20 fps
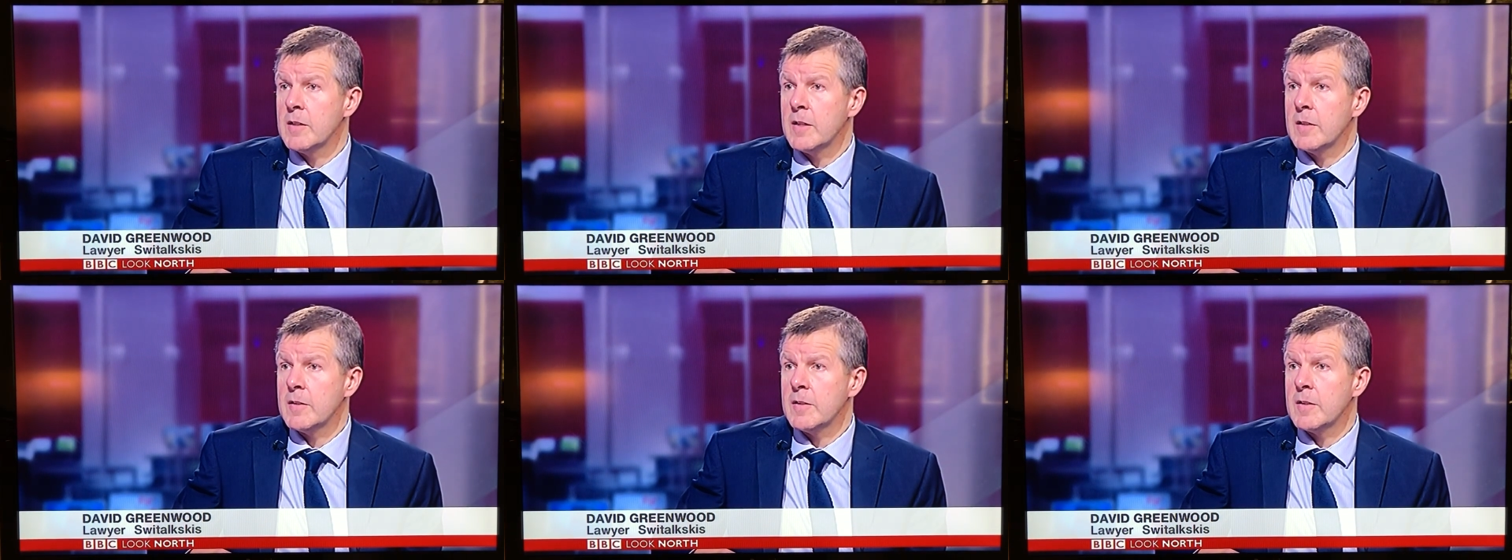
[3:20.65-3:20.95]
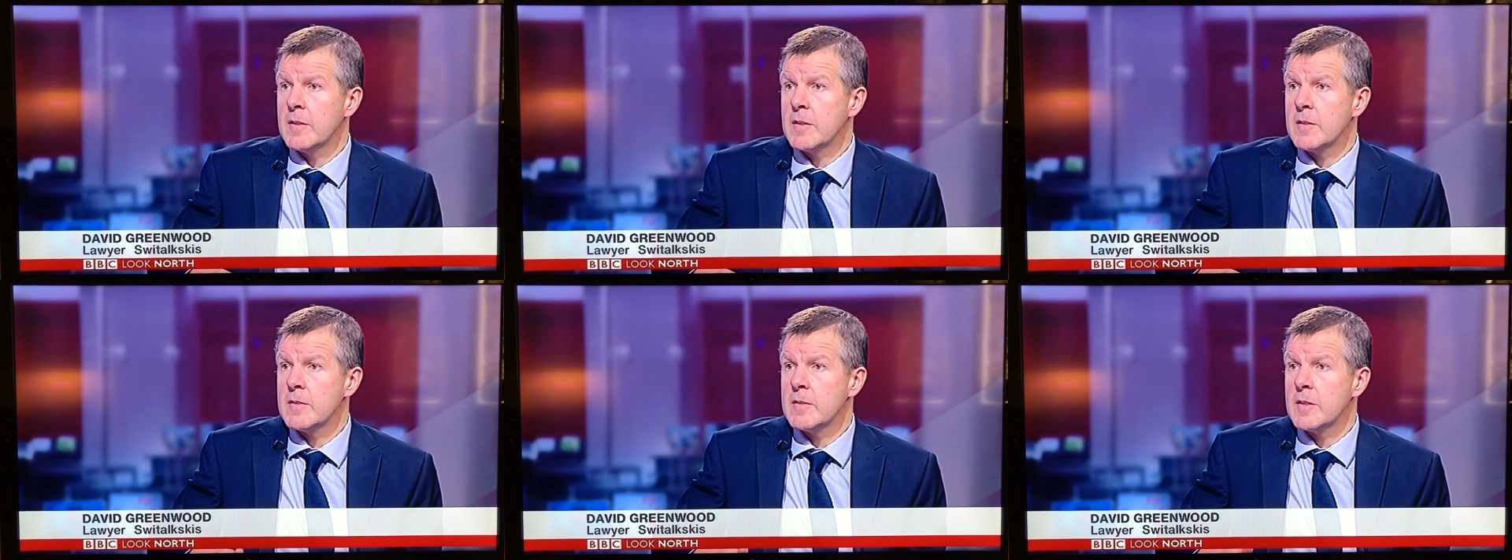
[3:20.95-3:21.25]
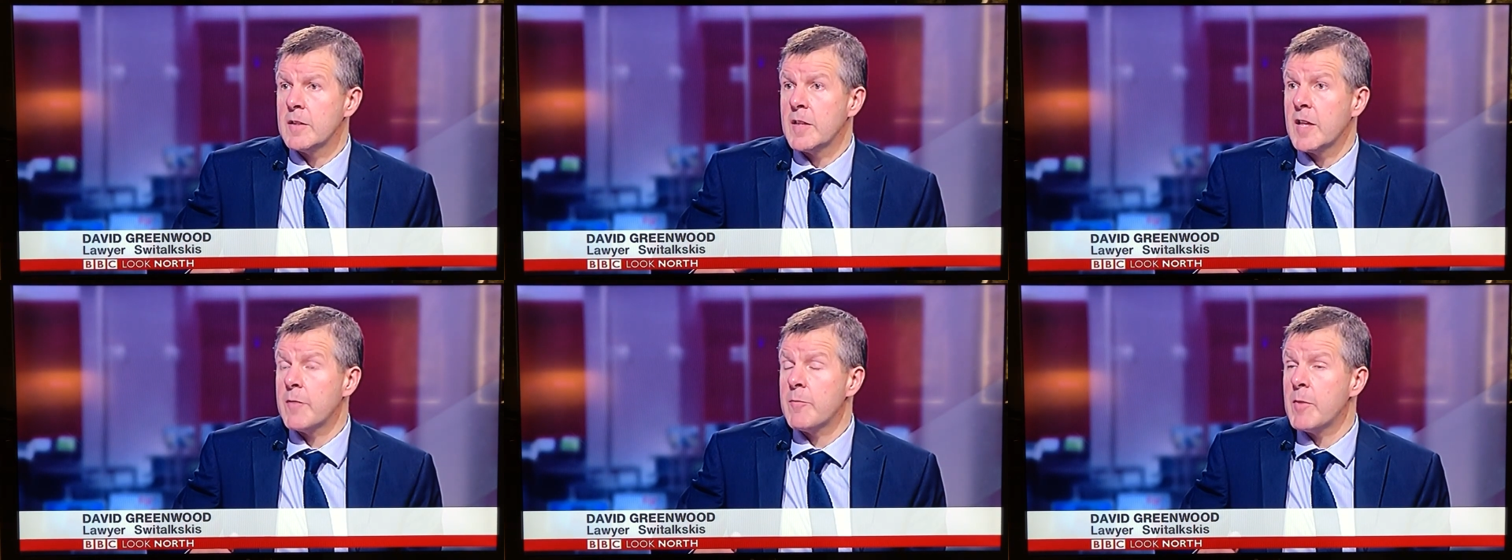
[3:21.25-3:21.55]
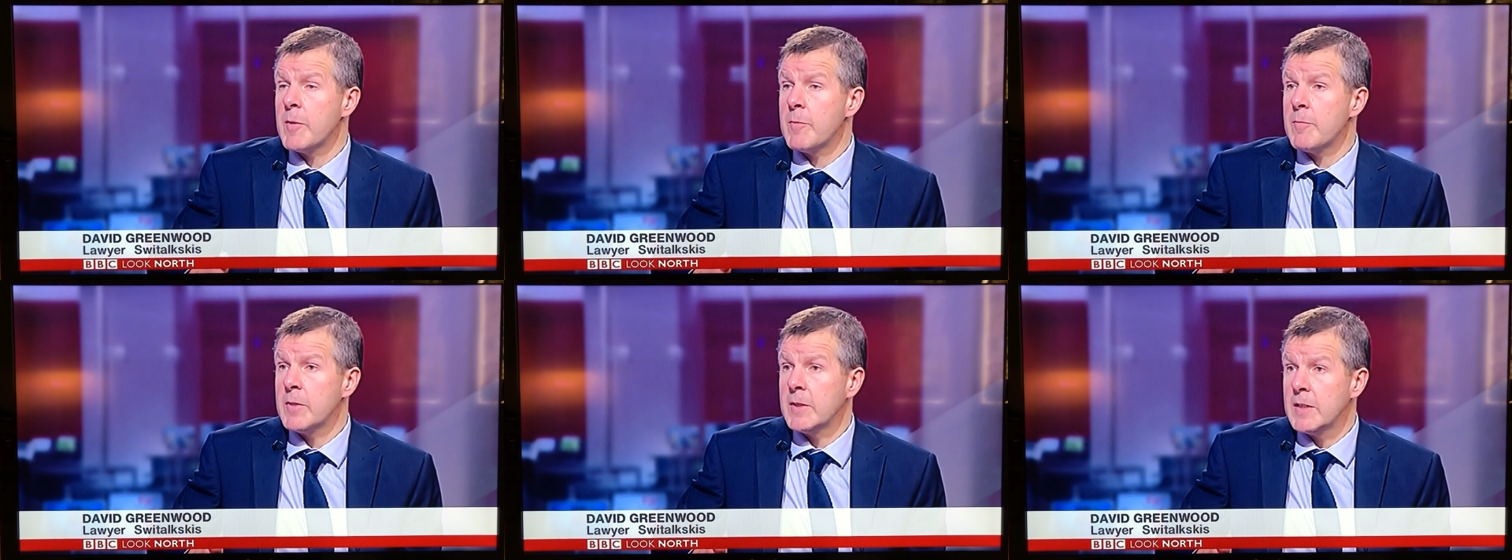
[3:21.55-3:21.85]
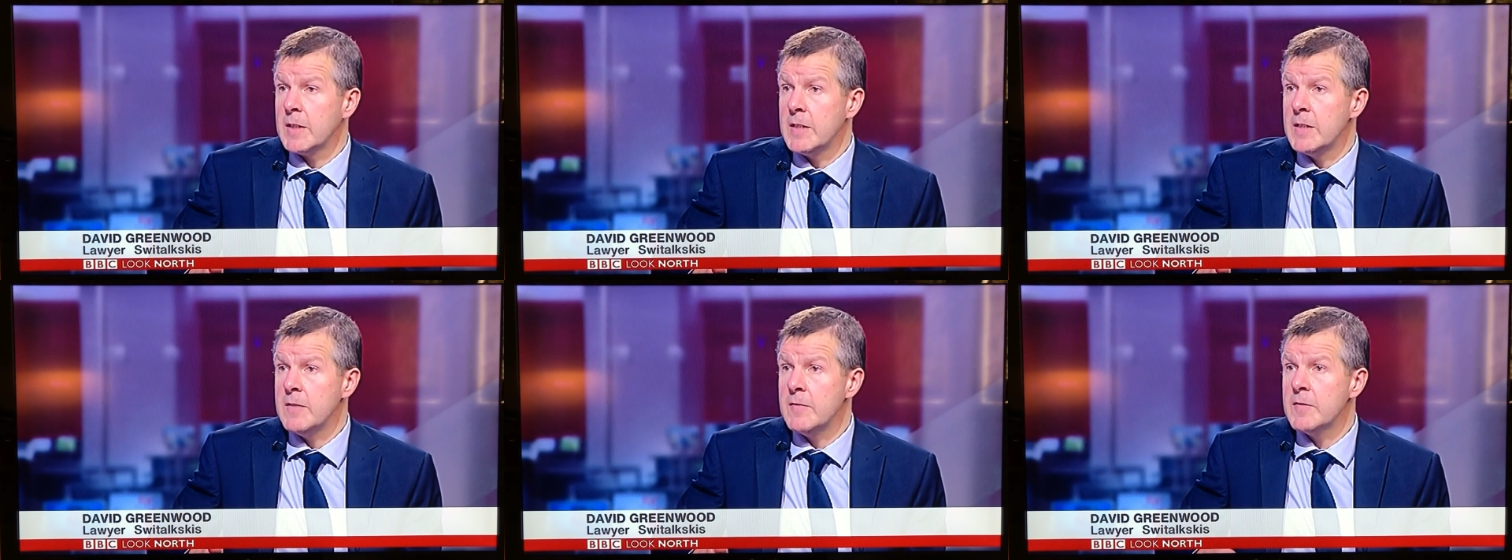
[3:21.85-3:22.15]
and that they've been
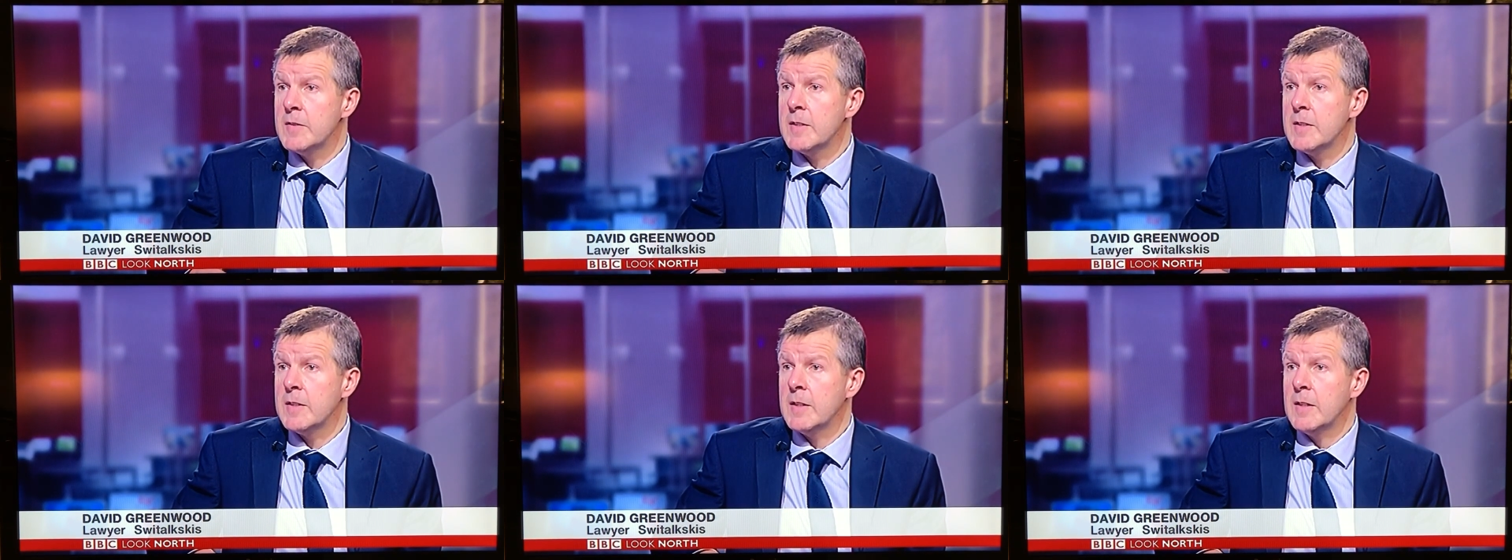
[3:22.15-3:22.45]
believed.